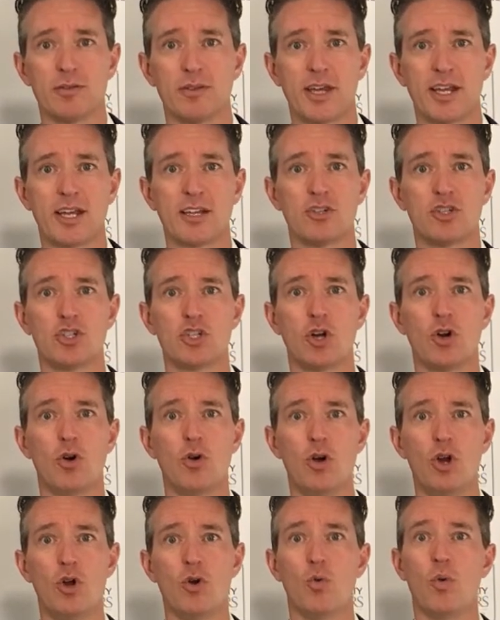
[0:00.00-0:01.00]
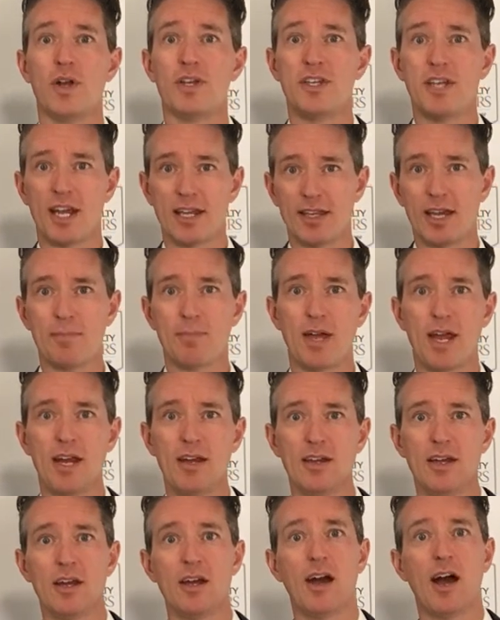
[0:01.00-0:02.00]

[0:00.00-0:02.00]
They can show what day they paid,